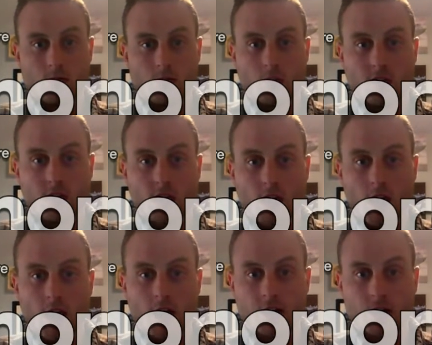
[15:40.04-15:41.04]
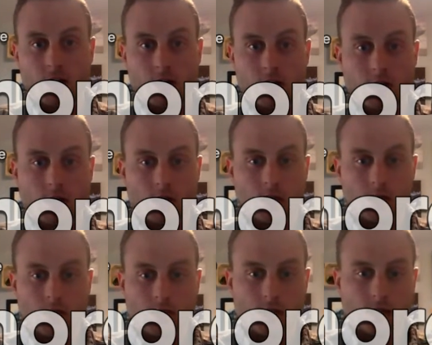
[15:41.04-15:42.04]
We take cash.
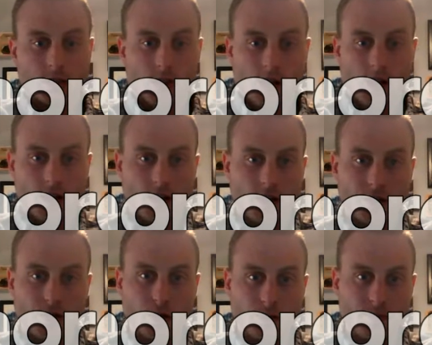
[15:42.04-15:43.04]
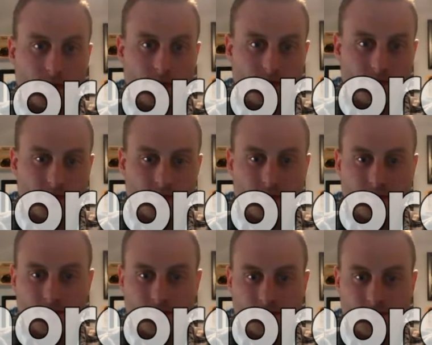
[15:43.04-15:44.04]
Alright, have a good one.
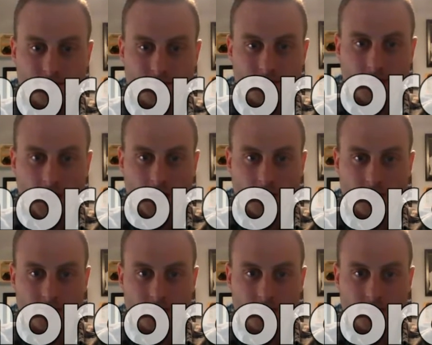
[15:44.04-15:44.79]
Thank you.